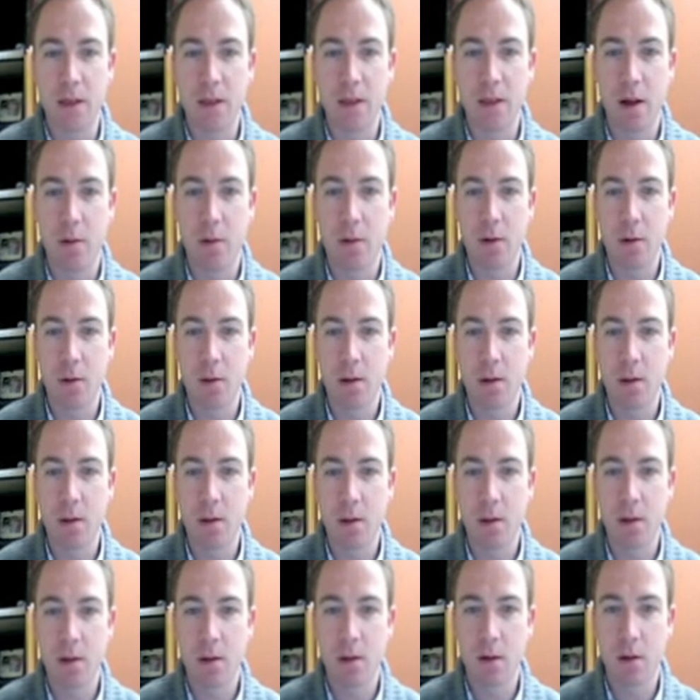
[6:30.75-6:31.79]
available to us.
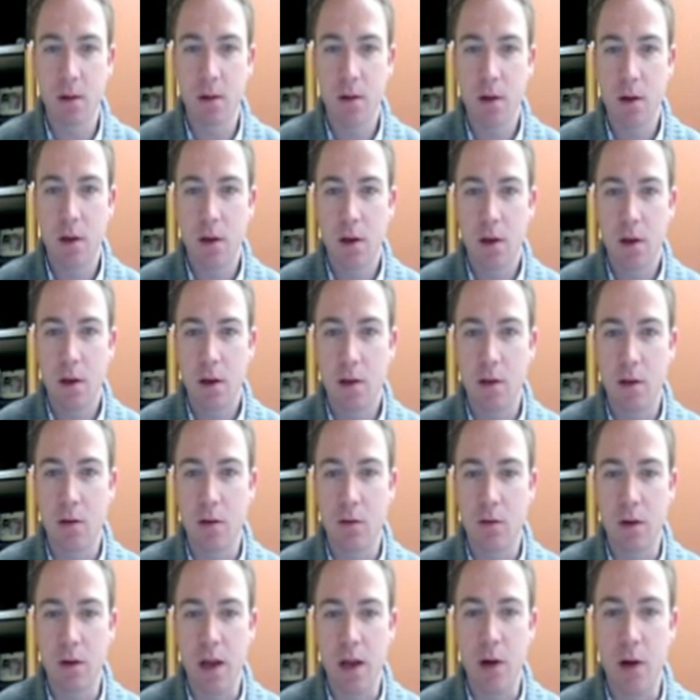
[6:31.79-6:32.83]

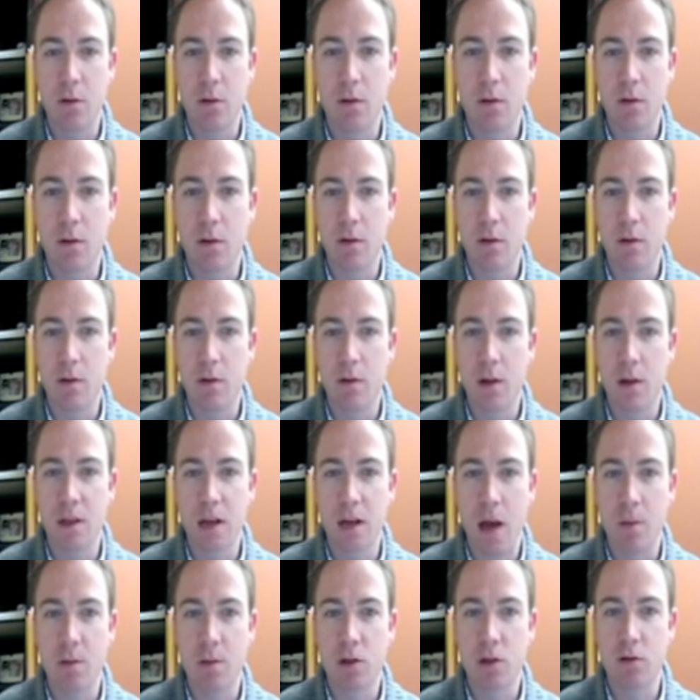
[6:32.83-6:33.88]
So now the
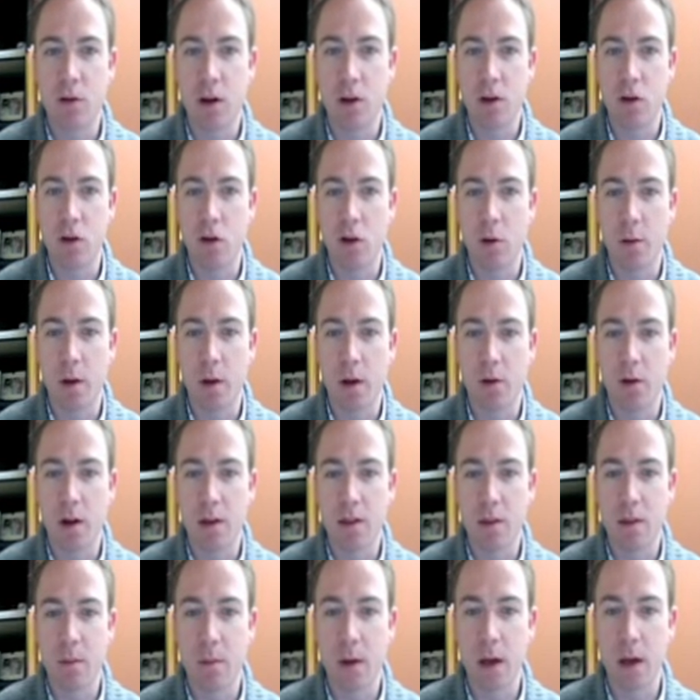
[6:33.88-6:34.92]
tabs stretch all the way across
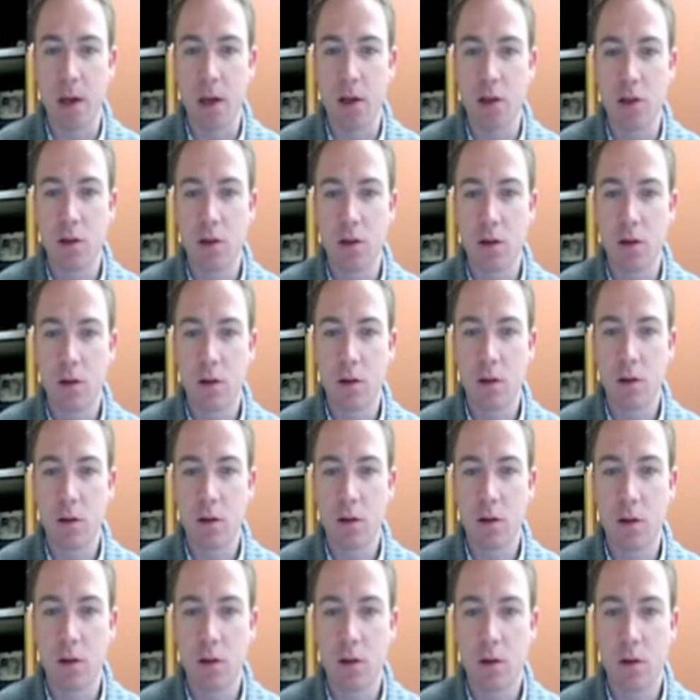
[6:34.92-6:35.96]
the page.
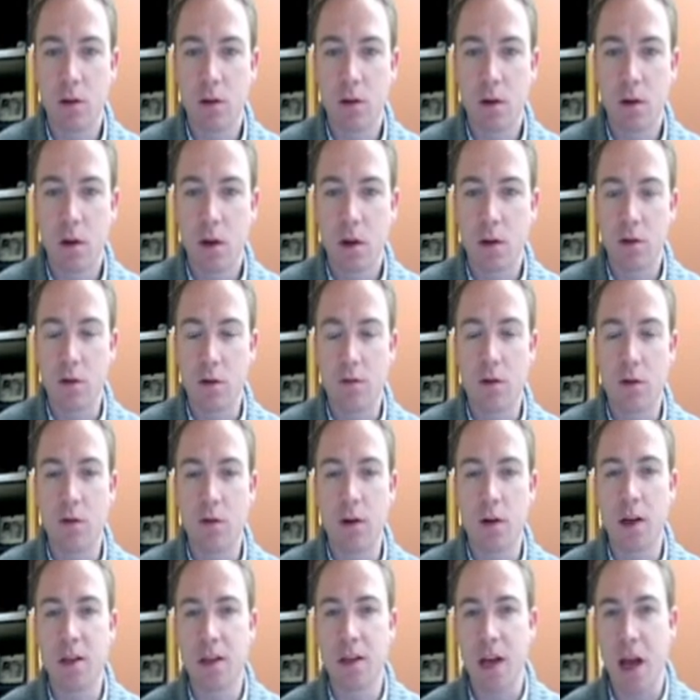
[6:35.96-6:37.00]
So if you've
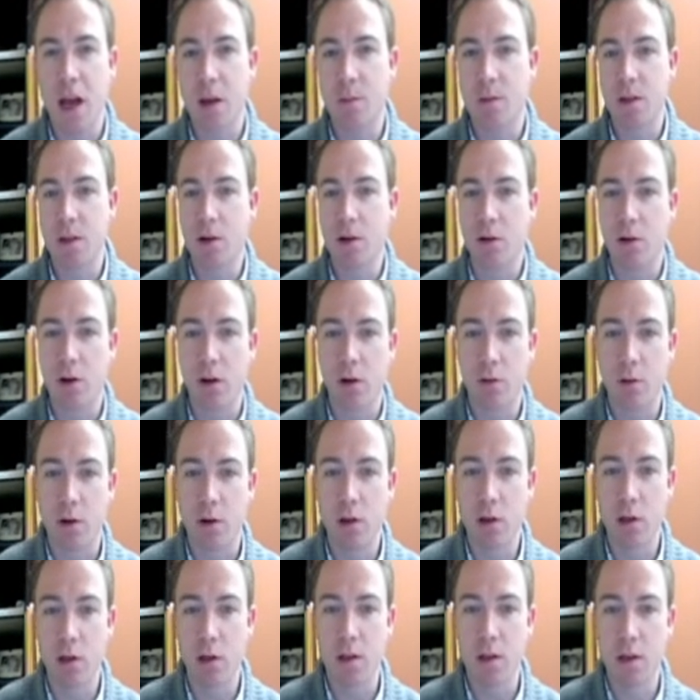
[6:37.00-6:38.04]
got tabs that are the
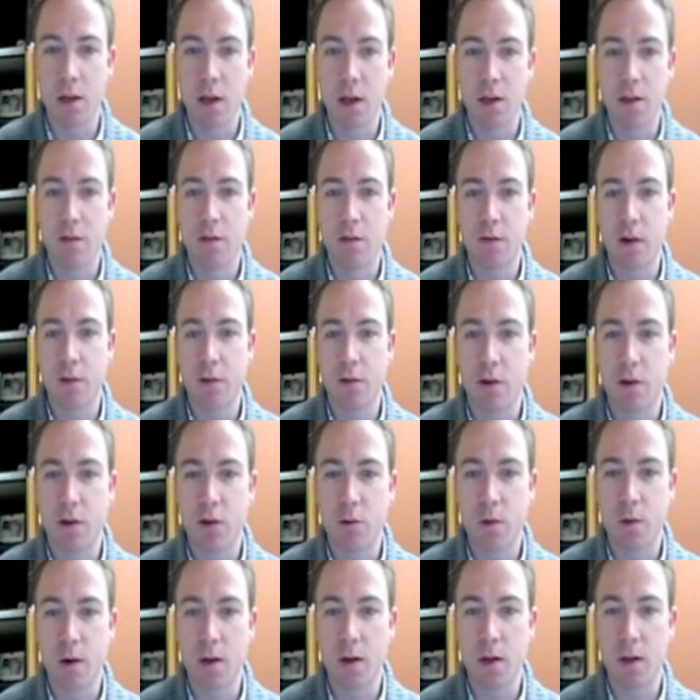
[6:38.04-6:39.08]
original size,
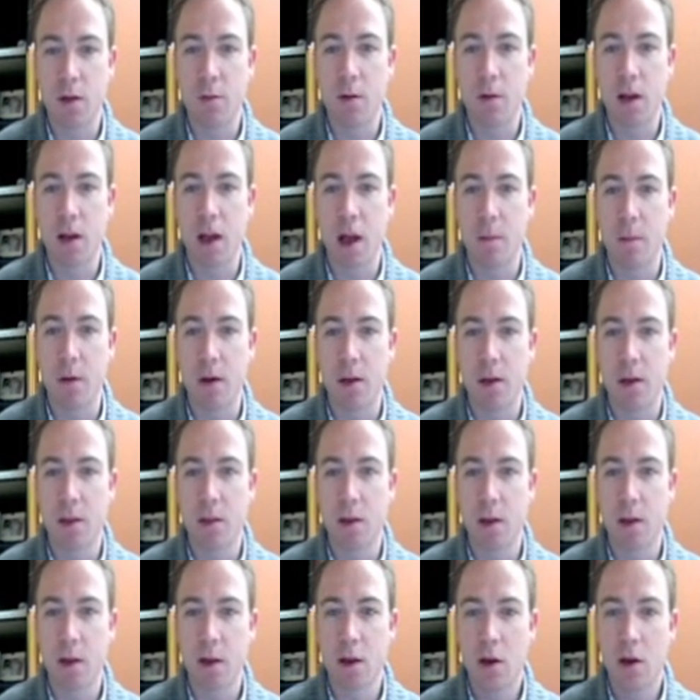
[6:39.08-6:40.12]
520, what will happen is
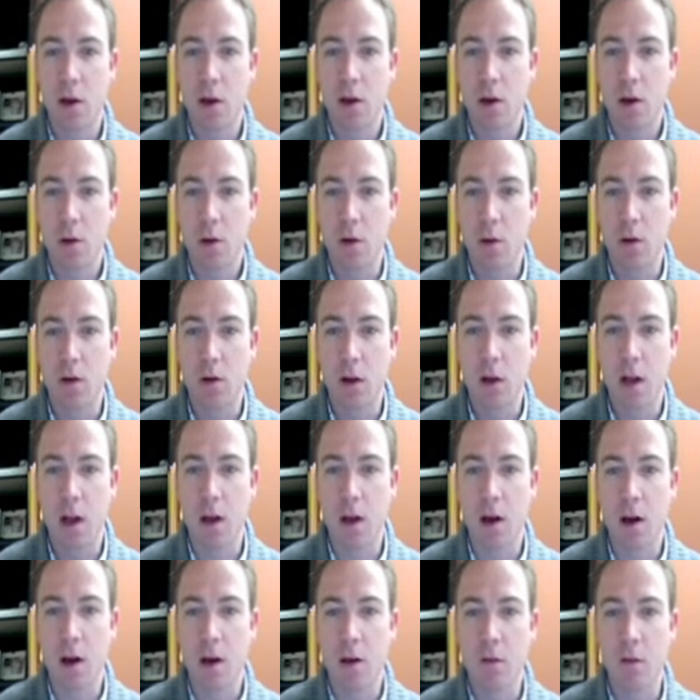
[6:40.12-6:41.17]
when you click
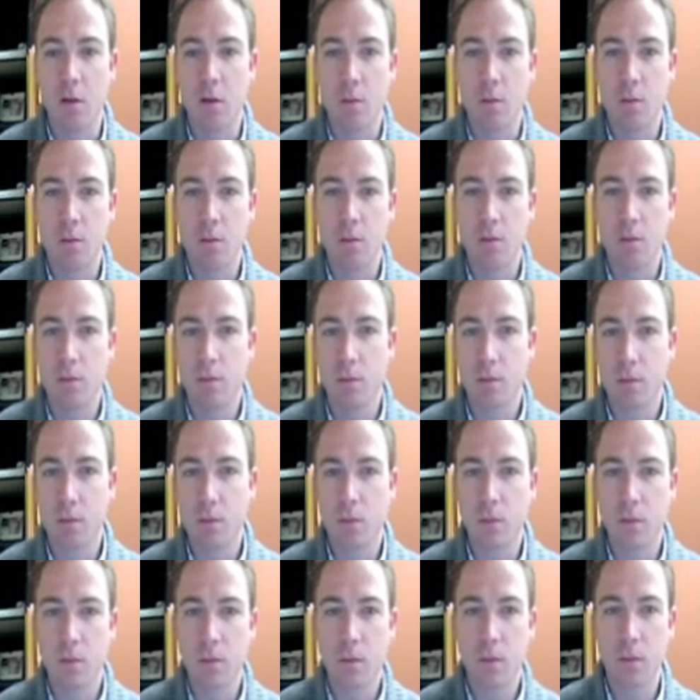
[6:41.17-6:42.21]
on
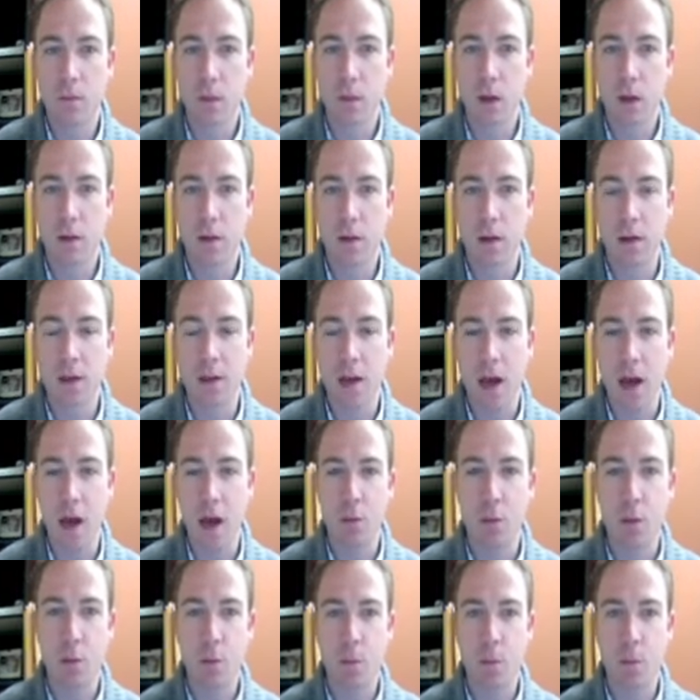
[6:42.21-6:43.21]
the tab,